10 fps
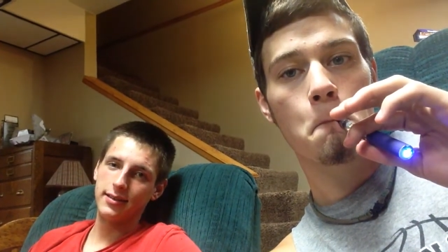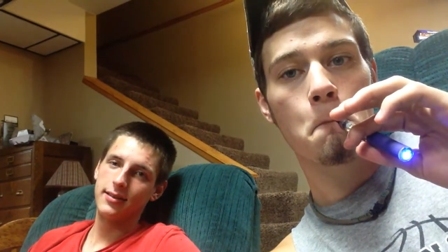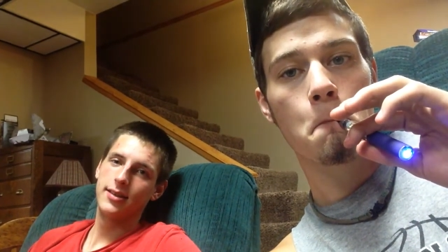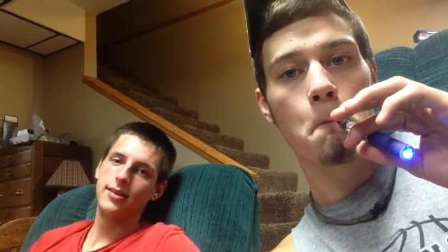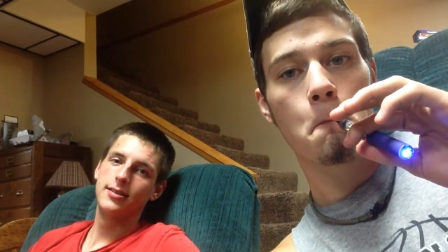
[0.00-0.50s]

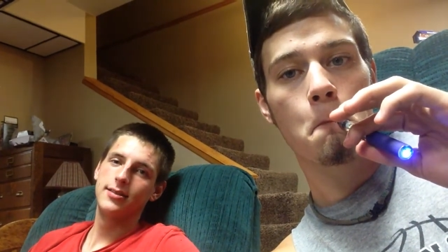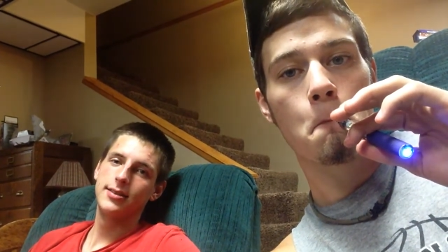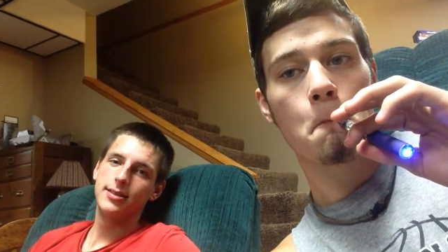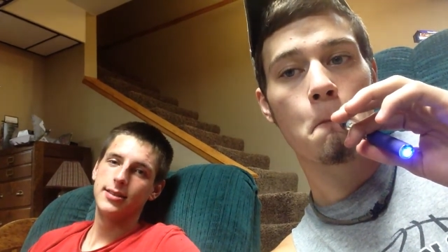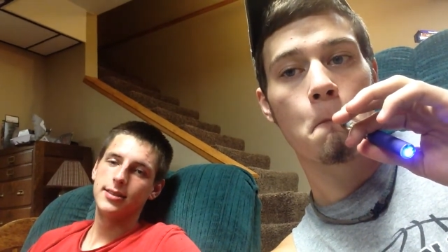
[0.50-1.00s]

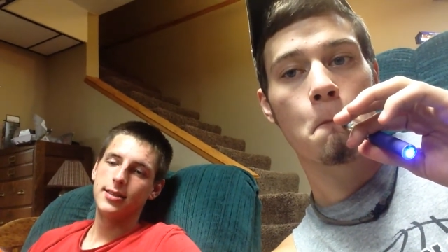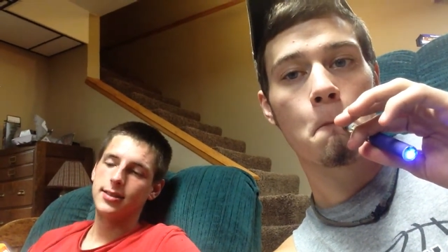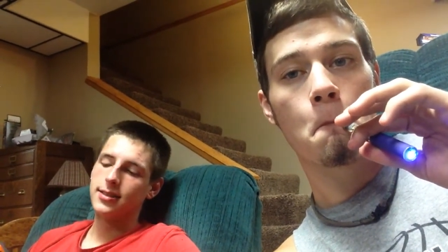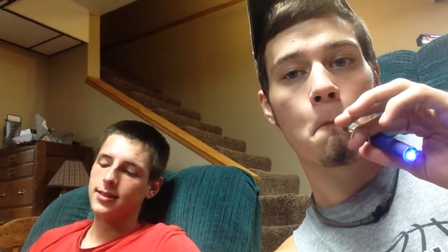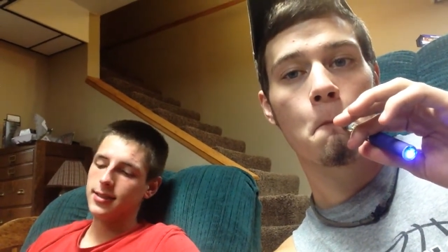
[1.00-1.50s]

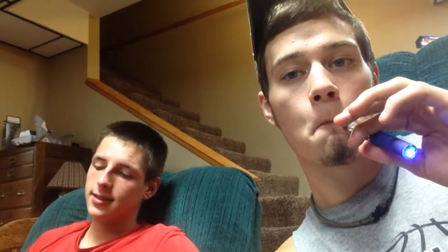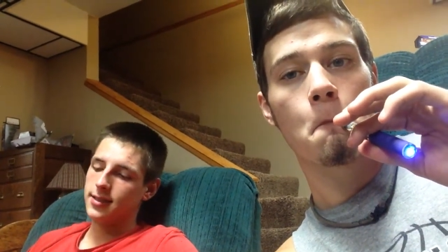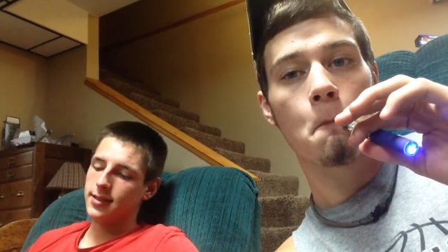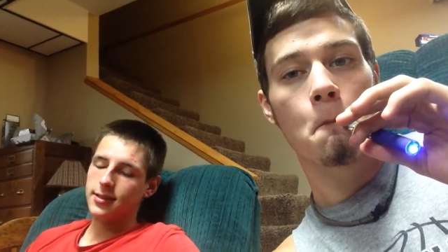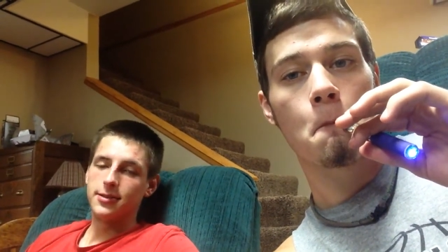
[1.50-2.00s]

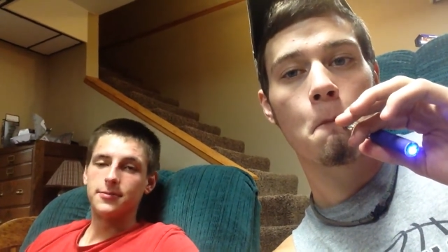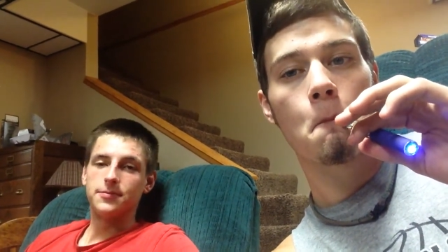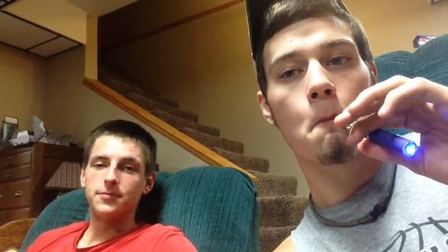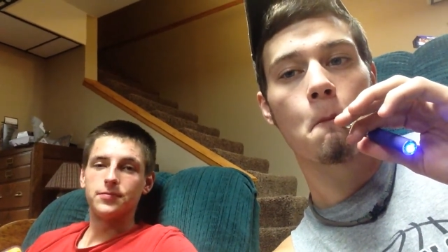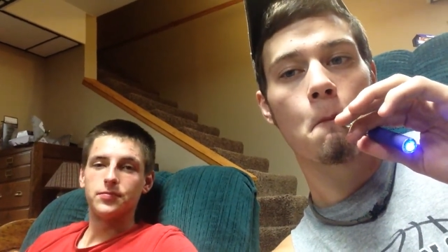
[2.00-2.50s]

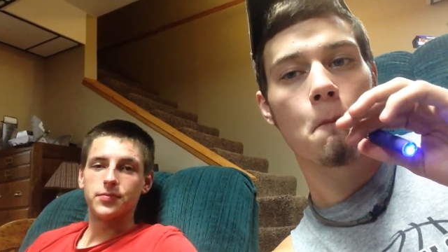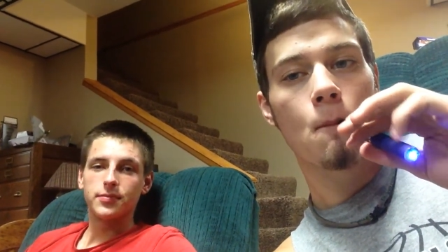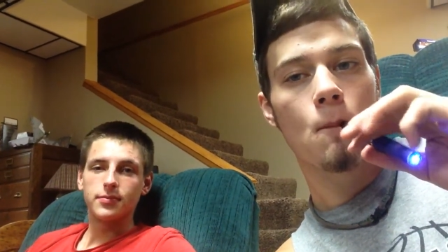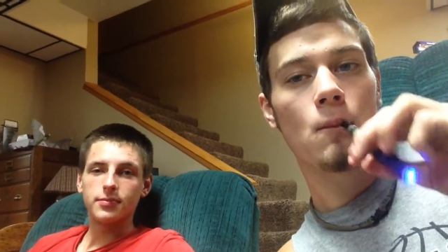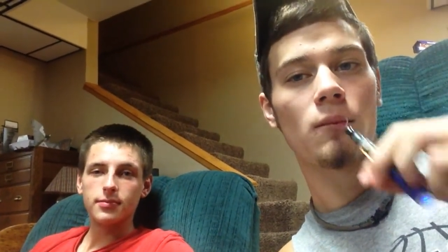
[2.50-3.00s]

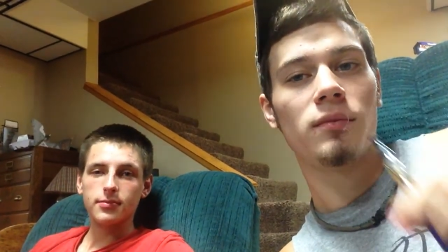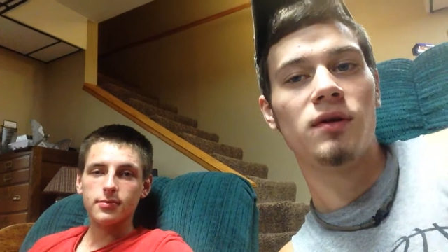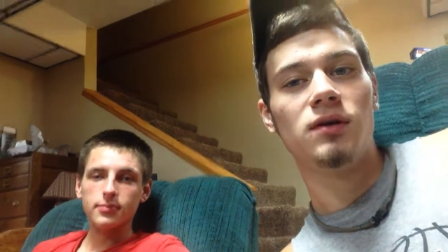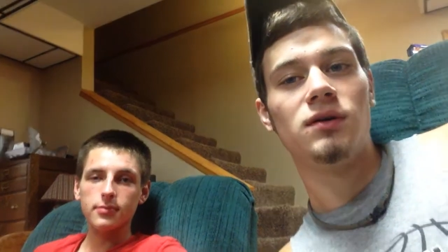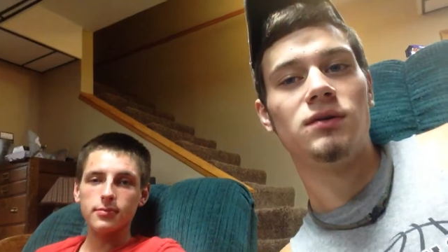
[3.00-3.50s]
(silence)